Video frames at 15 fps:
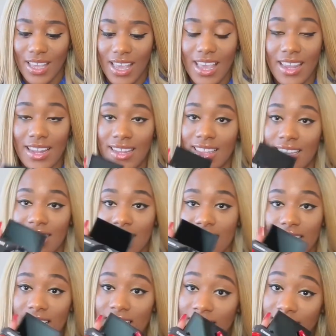And this
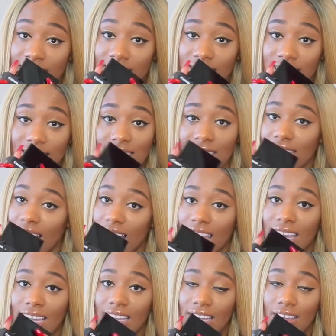lens is
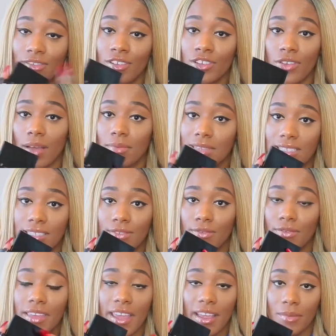like, if you drop this
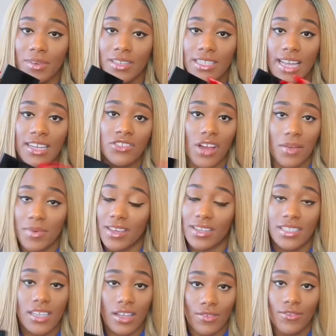camera, it's like dropping your
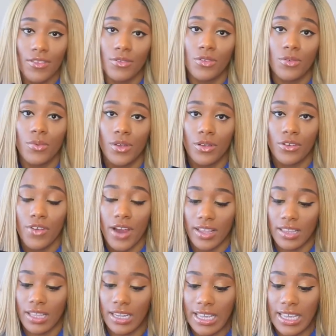cell phone. You will
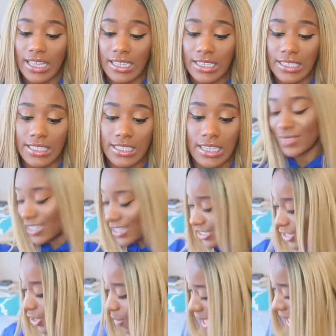crack the lens.
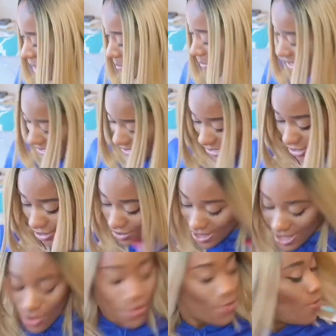So I'm about to turn
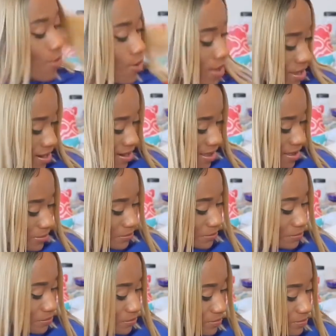it on.
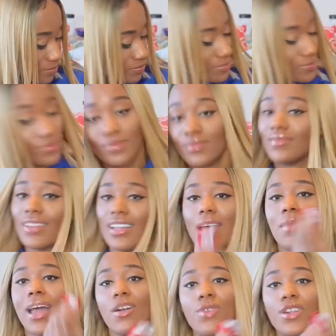I'm
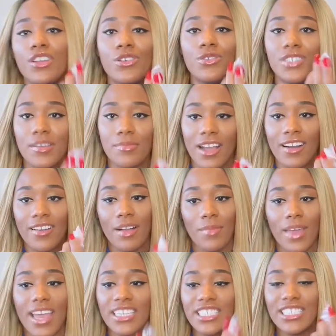not going to use the battery. I'm
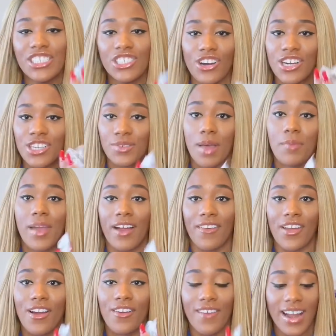actually charged a
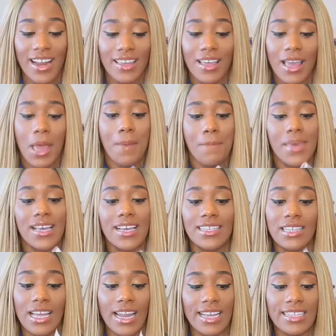battery already because
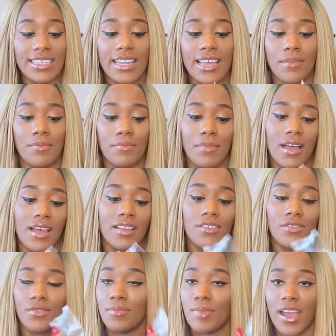I like to let my
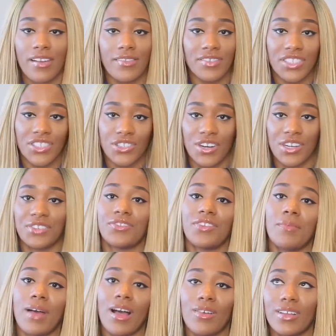new batteries charge for
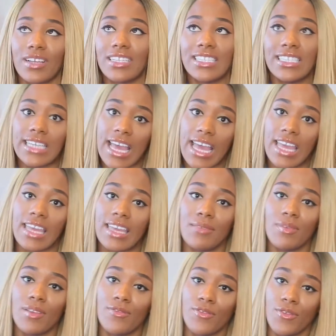about a day
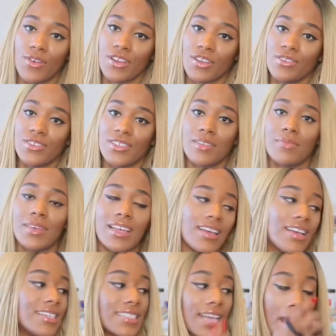before using it,
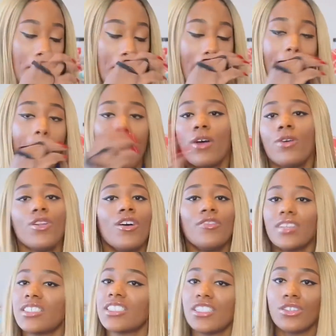because I don't know if
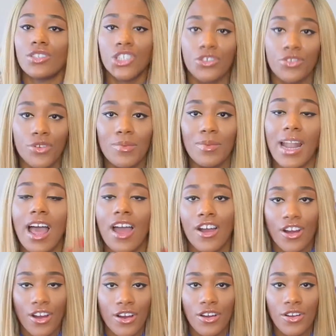it's still true, but I
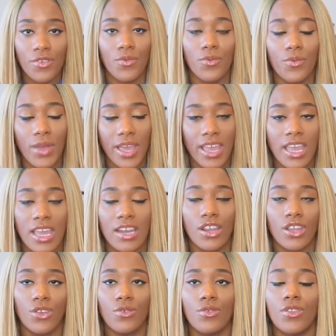heard
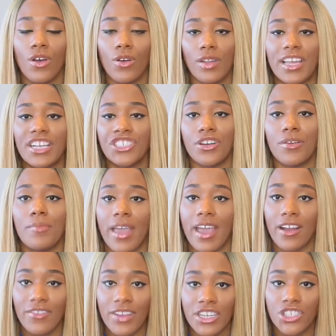when you don't let your
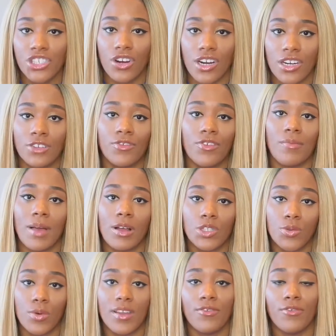battery charge for about
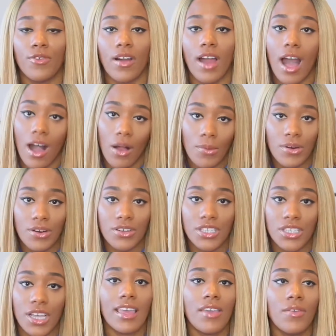24 hours,
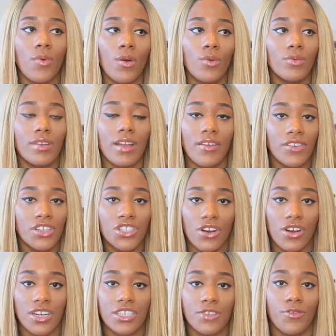it won't never
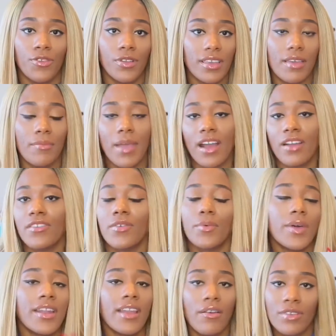charge full. Your battery
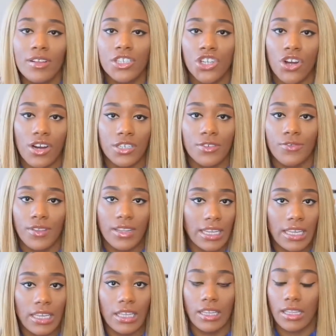would never charge
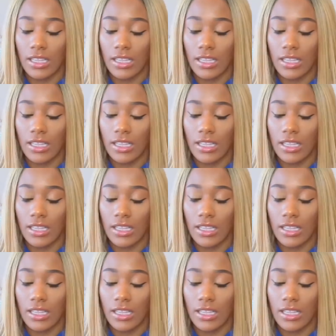fully.